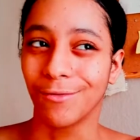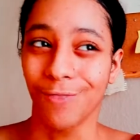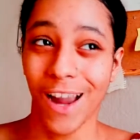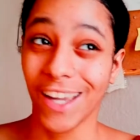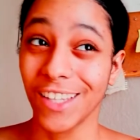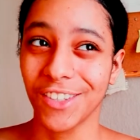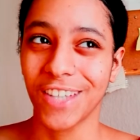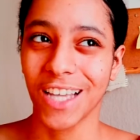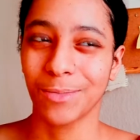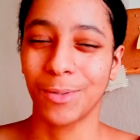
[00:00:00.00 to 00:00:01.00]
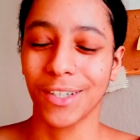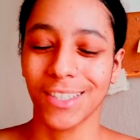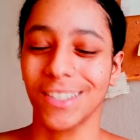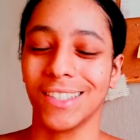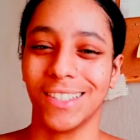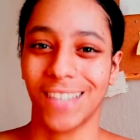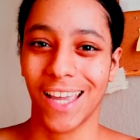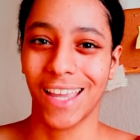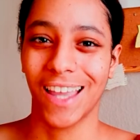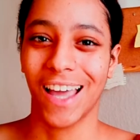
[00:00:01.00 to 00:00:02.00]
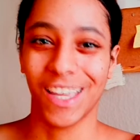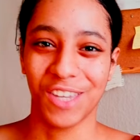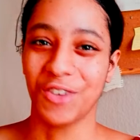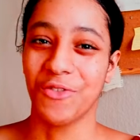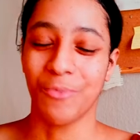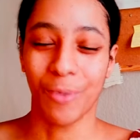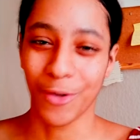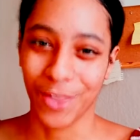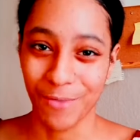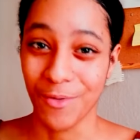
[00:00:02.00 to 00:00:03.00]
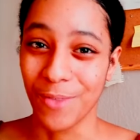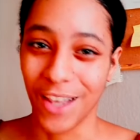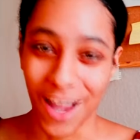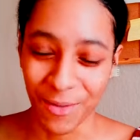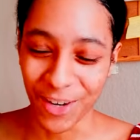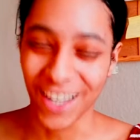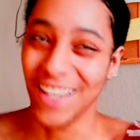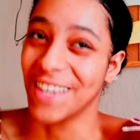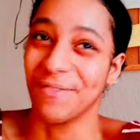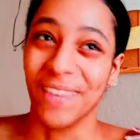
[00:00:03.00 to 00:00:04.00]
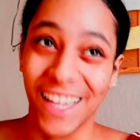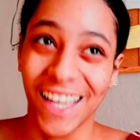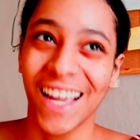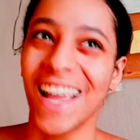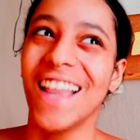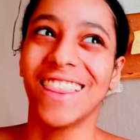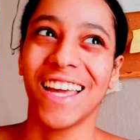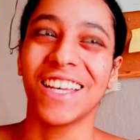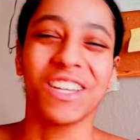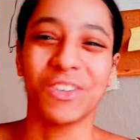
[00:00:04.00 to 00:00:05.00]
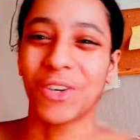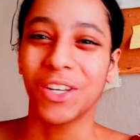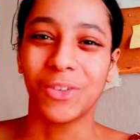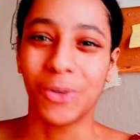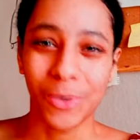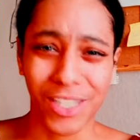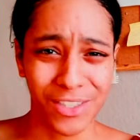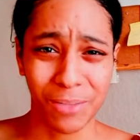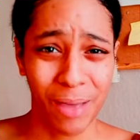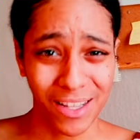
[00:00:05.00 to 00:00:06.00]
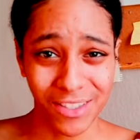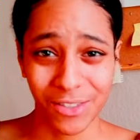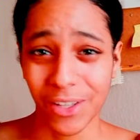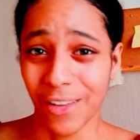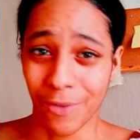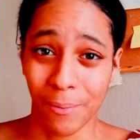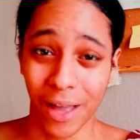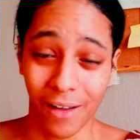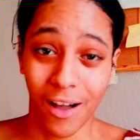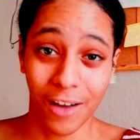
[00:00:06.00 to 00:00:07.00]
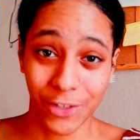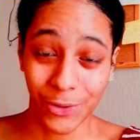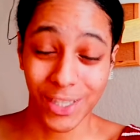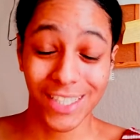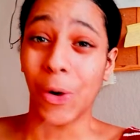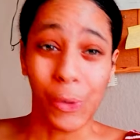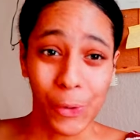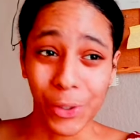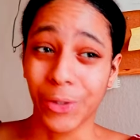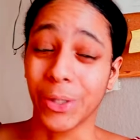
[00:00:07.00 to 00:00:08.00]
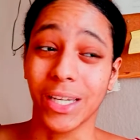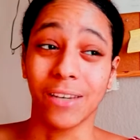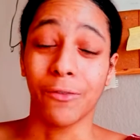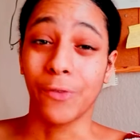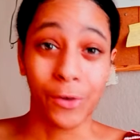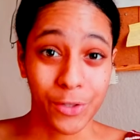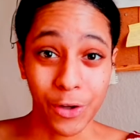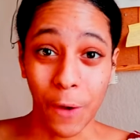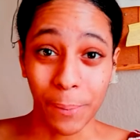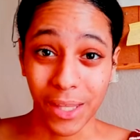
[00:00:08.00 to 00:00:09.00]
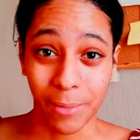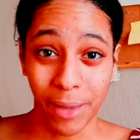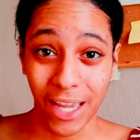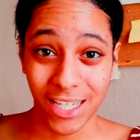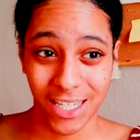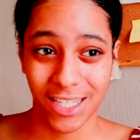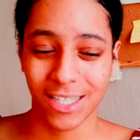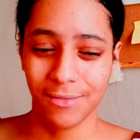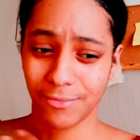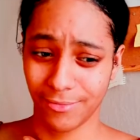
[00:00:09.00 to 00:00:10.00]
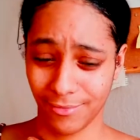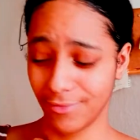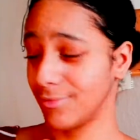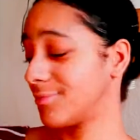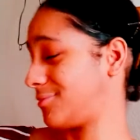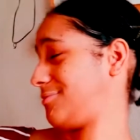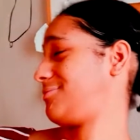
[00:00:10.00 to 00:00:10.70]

write in your textbooks, say that you borrowed them from the library like me, then you can always use a pencil and rub it out afterwards, or you can photocopy the pages. My